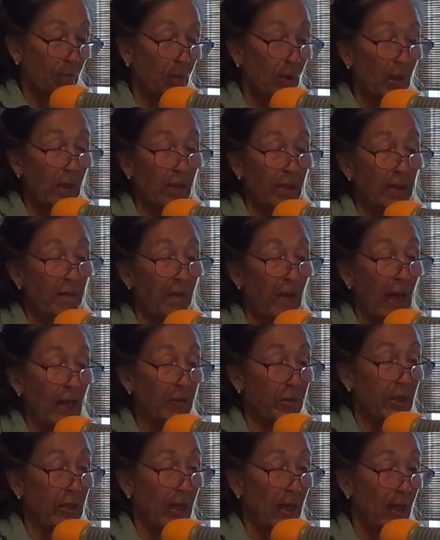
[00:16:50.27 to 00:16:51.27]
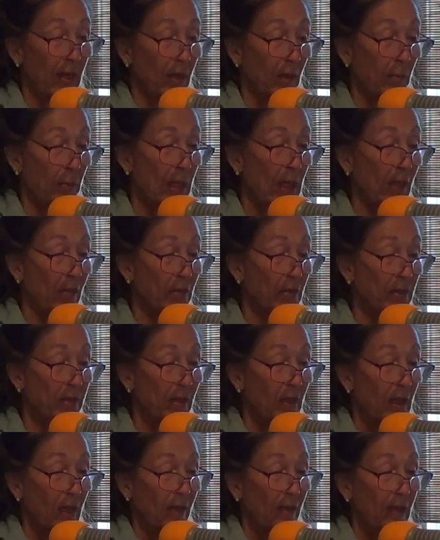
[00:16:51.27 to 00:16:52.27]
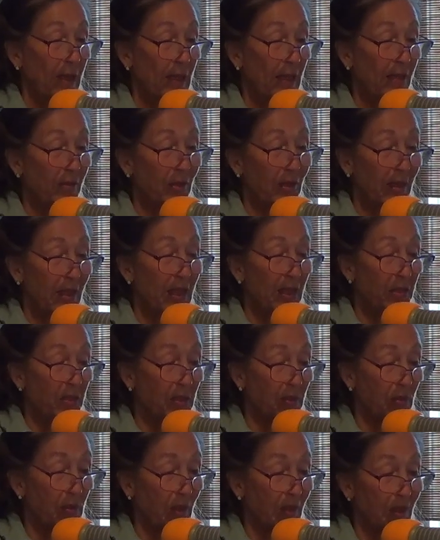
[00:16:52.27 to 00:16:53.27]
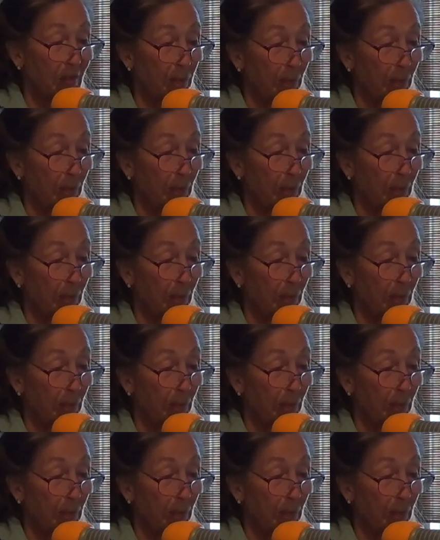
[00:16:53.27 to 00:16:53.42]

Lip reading: really fascinating because these